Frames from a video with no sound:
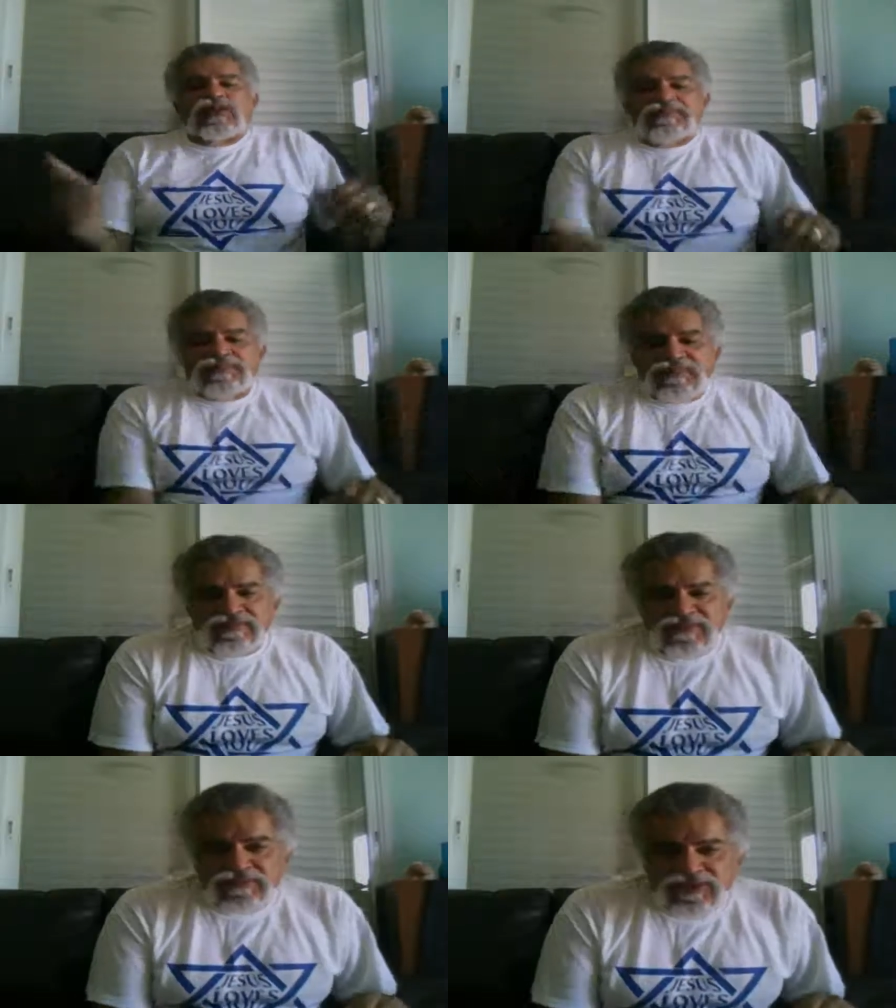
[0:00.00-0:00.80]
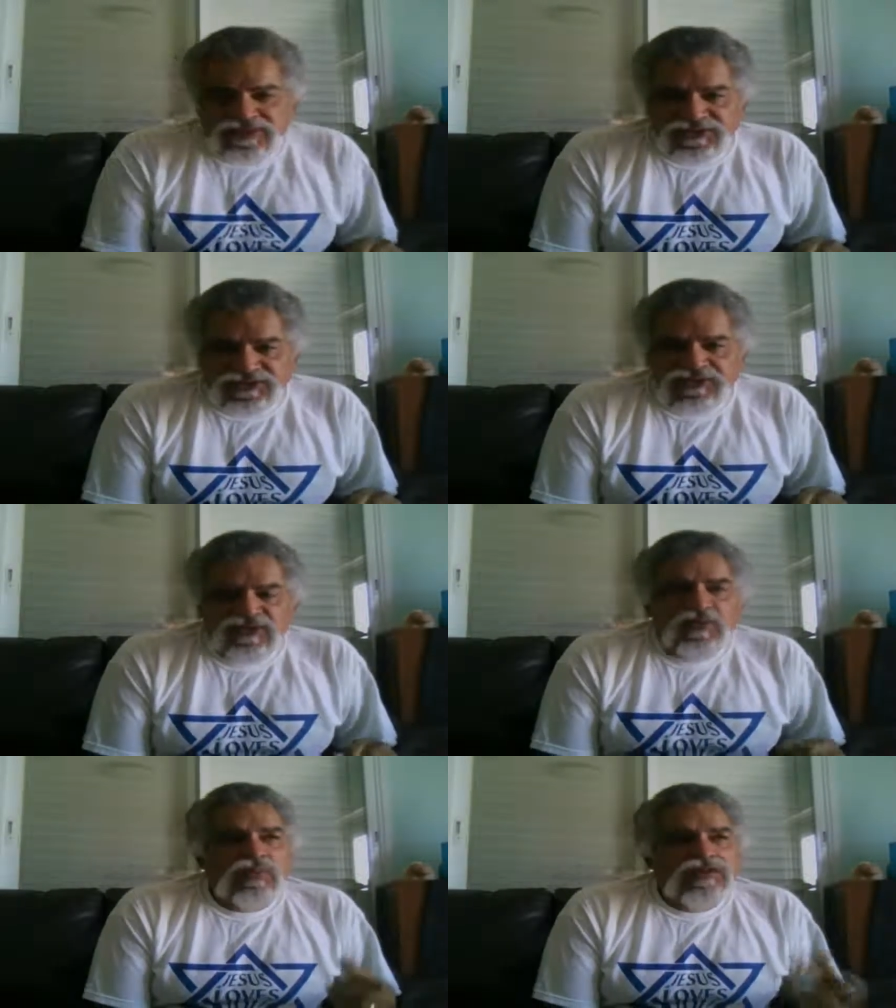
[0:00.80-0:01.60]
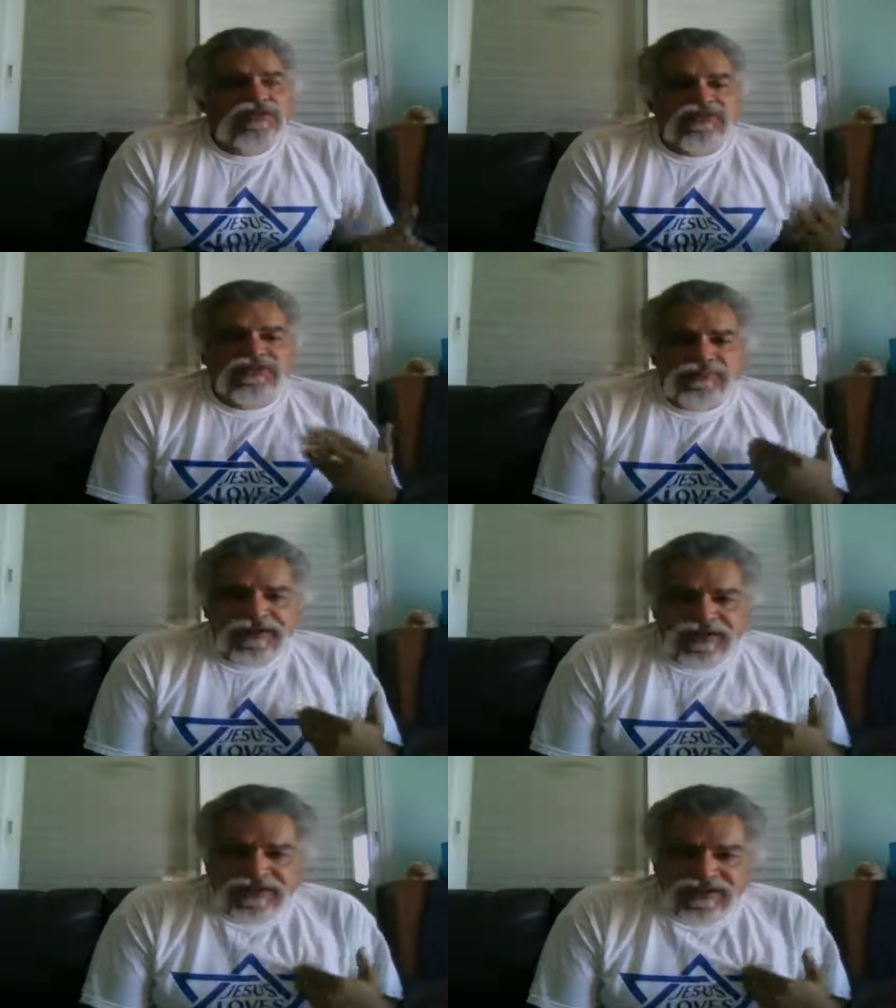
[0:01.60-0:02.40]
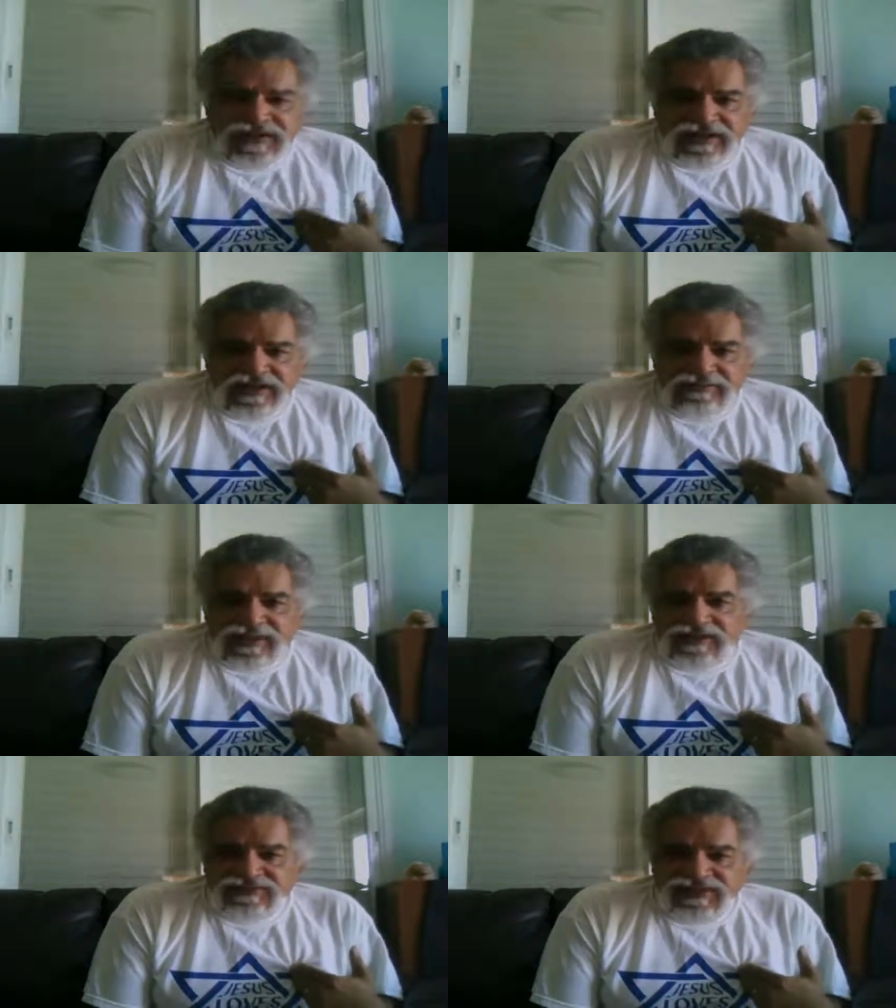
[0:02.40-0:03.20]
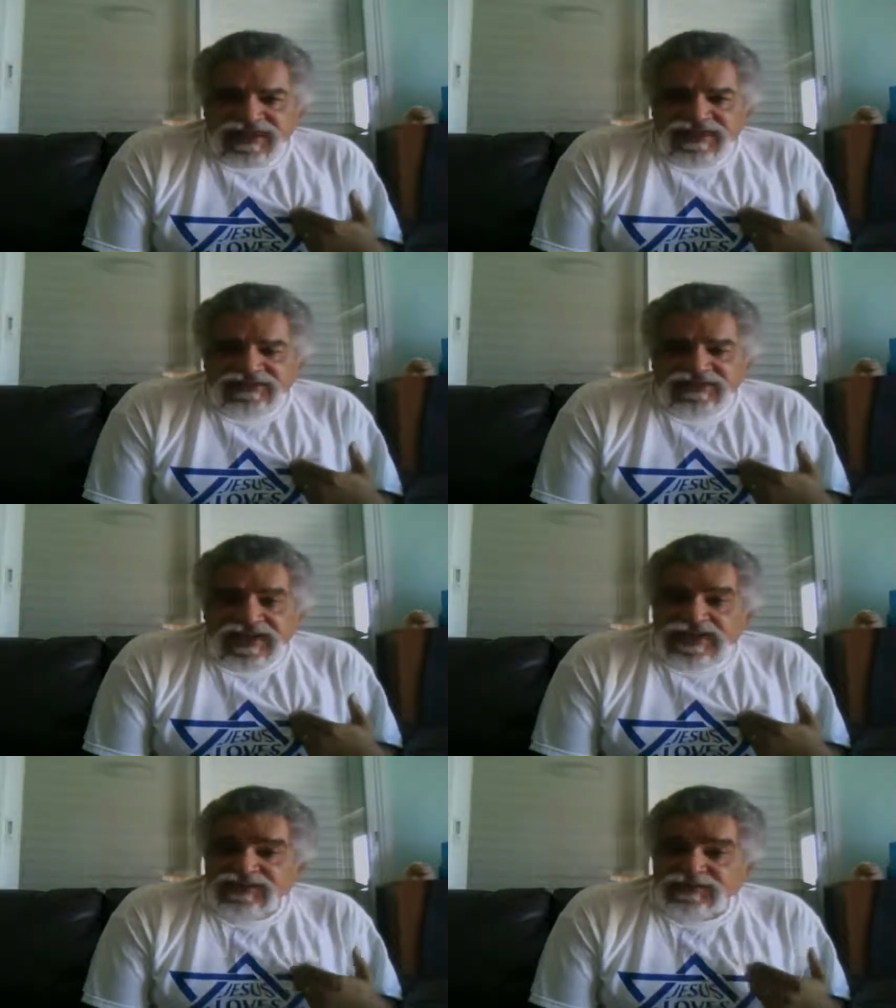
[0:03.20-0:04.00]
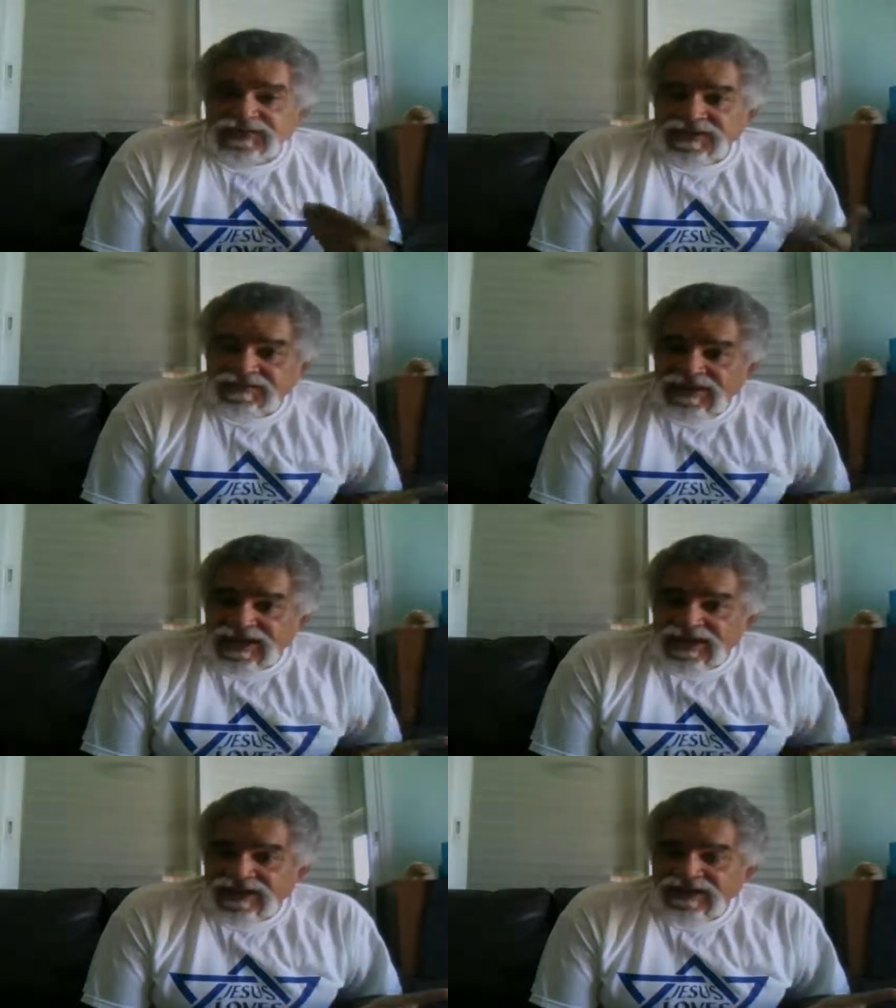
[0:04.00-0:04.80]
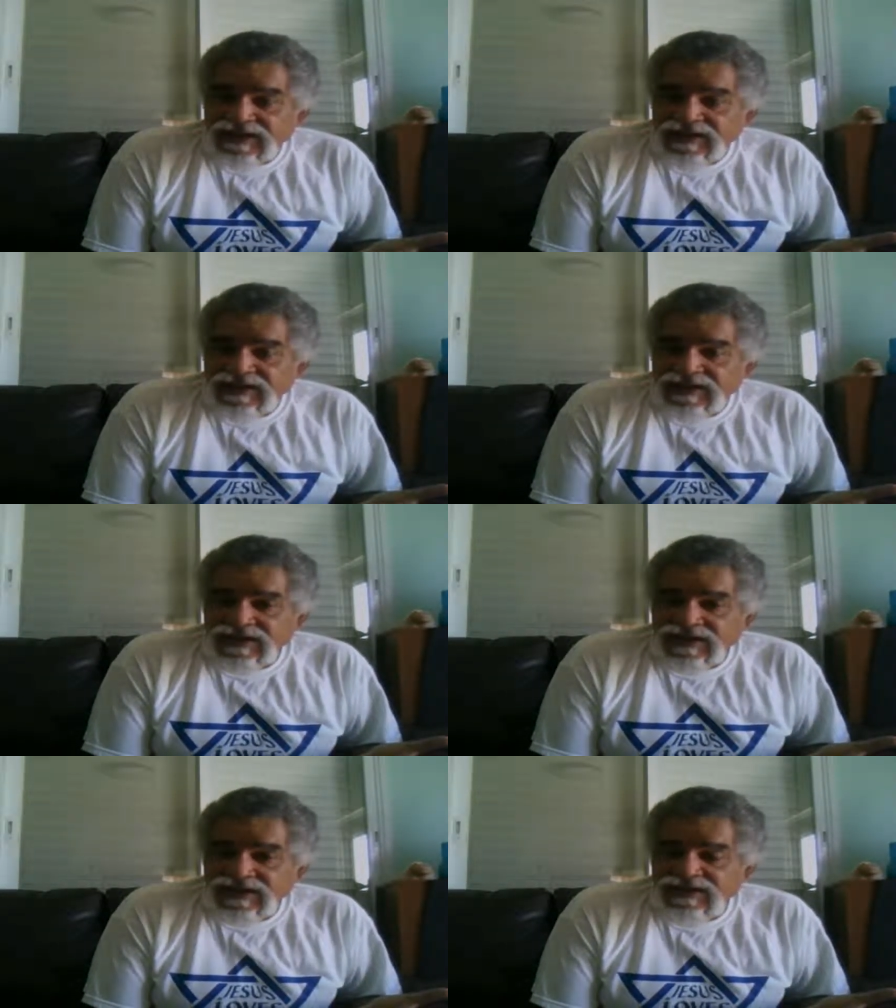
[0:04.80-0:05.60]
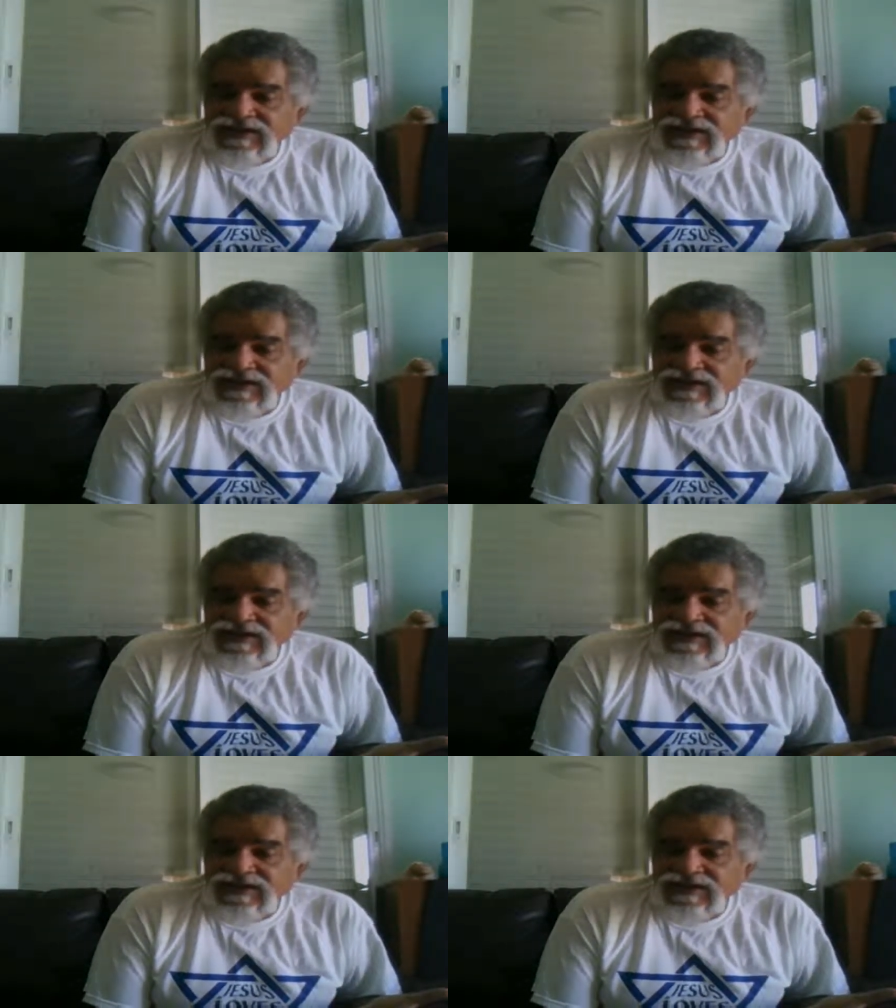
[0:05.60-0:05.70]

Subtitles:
if one person was to spit in my face and I spit back,